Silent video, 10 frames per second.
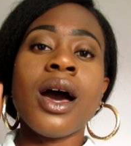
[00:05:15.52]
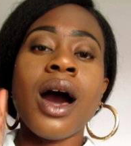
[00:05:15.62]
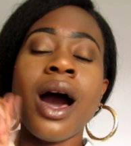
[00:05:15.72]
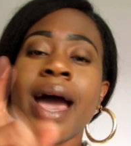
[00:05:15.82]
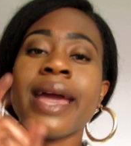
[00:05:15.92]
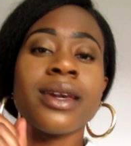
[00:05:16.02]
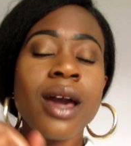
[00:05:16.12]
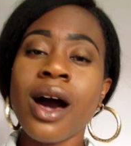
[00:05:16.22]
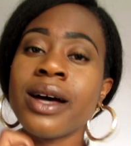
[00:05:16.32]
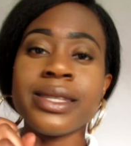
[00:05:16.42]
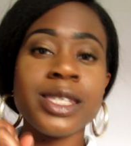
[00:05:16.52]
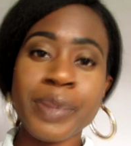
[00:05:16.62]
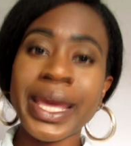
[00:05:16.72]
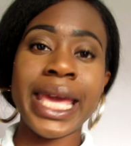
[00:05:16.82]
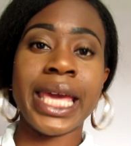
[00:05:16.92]
I can't
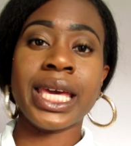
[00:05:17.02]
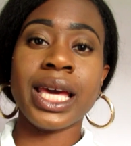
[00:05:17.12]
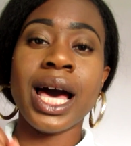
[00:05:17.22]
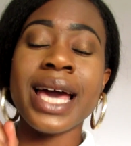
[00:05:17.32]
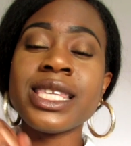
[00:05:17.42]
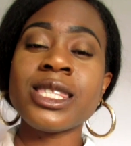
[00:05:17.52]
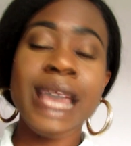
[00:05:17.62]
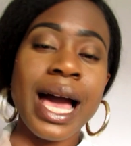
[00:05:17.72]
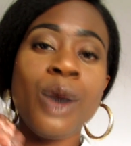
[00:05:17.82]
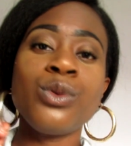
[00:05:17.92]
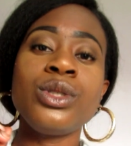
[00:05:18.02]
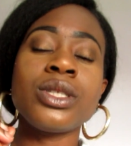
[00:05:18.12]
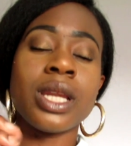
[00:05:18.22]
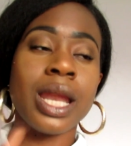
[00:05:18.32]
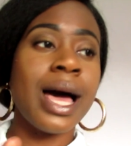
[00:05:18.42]
speak. I sound
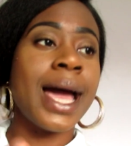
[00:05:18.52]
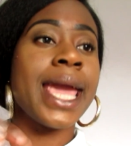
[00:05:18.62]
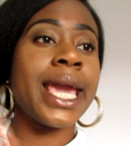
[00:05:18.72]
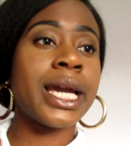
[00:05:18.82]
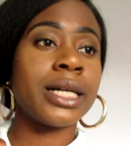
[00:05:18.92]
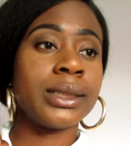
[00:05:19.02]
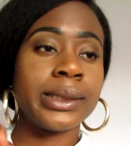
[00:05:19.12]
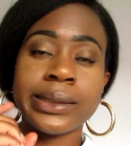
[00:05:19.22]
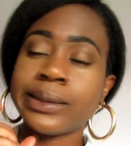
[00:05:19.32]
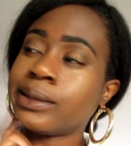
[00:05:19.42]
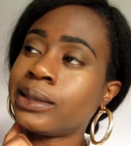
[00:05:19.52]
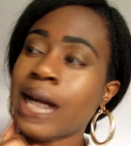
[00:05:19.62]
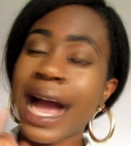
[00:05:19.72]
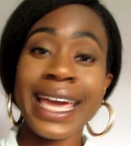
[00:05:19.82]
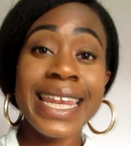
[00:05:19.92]
like,
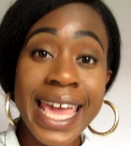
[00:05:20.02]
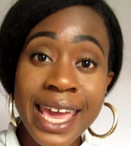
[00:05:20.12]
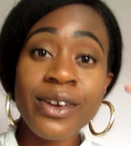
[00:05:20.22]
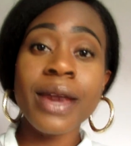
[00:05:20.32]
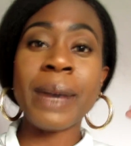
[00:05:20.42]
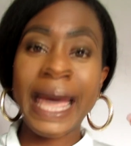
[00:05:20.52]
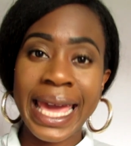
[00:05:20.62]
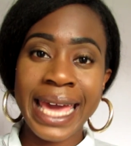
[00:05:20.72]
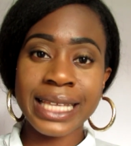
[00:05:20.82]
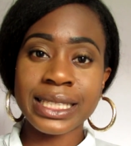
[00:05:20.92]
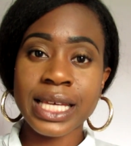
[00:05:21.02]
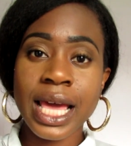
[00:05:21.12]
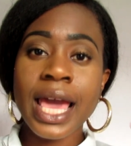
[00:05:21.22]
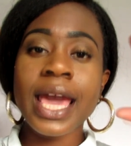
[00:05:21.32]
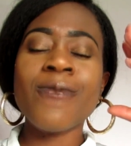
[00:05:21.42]
I can hear it in my head
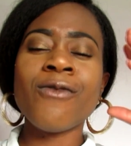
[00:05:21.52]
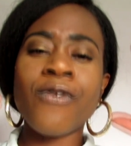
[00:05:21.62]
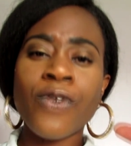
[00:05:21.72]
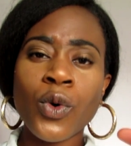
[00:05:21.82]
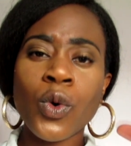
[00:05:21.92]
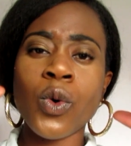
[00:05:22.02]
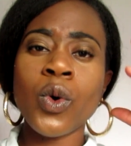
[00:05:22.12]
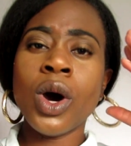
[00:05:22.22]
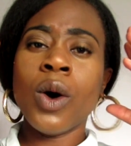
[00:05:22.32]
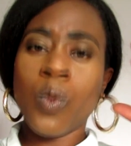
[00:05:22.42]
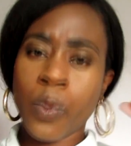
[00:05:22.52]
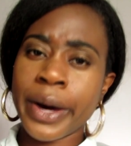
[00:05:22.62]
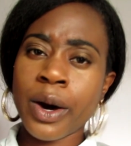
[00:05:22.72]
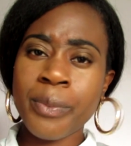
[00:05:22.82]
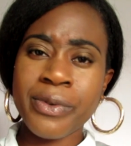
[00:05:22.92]
in full
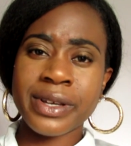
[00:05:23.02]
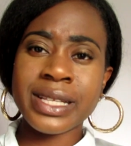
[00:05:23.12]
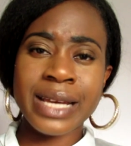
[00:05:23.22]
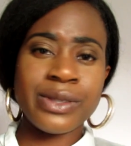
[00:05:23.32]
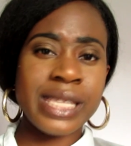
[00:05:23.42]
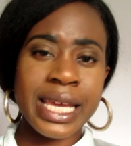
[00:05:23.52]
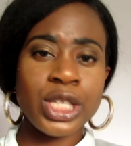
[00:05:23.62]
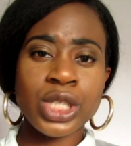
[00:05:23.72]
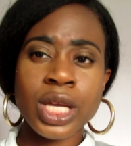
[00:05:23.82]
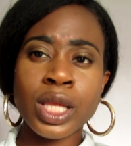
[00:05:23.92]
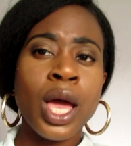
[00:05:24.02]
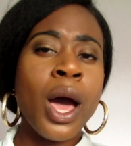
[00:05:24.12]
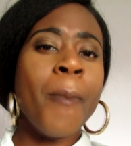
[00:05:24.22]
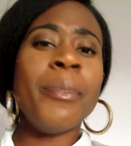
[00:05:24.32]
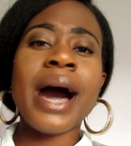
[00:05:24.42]
well pronunciation,
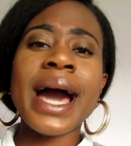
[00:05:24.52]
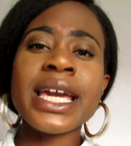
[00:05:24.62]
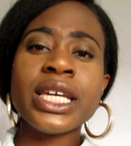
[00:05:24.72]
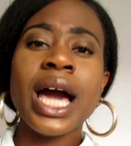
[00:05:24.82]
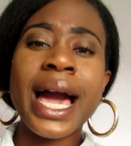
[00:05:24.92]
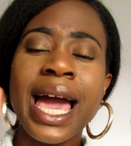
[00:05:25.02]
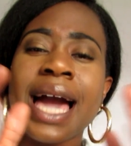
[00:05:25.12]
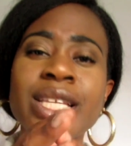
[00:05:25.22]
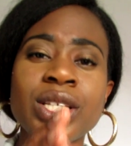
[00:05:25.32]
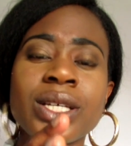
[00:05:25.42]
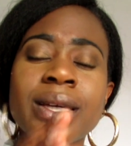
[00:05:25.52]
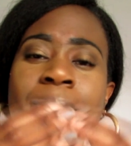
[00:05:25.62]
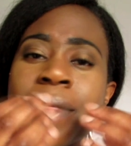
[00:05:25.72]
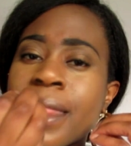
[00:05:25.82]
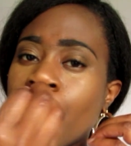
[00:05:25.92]
but I
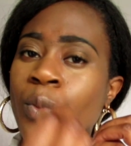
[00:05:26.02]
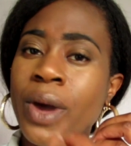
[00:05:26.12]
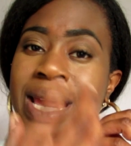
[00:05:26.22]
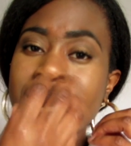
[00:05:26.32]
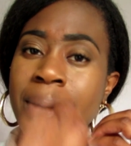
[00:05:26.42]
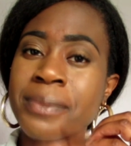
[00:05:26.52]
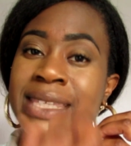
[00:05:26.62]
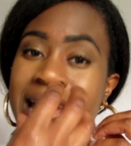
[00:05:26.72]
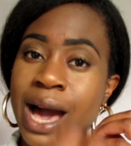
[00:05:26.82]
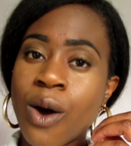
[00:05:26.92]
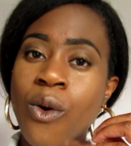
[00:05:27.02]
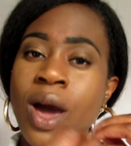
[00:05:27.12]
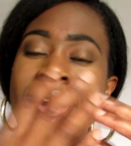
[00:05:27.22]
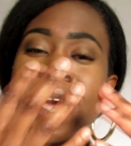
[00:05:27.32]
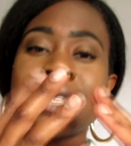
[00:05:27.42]
when it comes out,
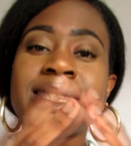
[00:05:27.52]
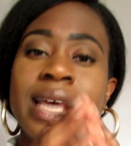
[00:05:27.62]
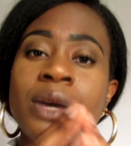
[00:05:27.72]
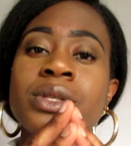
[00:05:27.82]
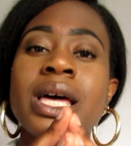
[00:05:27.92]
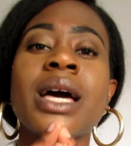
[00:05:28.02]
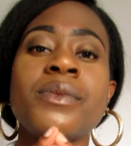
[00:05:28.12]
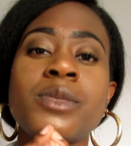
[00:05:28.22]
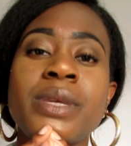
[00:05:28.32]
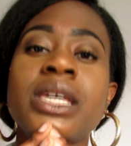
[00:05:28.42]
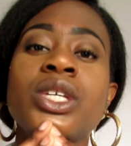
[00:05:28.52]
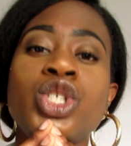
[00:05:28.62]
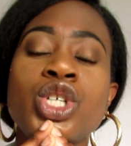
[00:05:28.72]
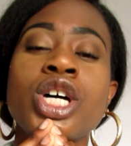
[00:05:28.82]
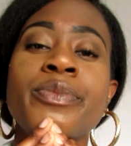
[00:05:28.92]
it sounds like I'm speaking
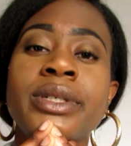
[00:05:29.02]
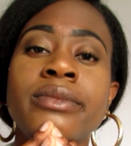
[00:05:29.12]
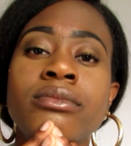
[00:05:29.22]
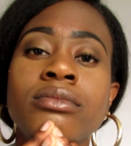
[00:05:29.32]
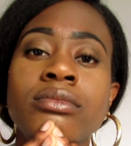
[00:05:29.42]
German.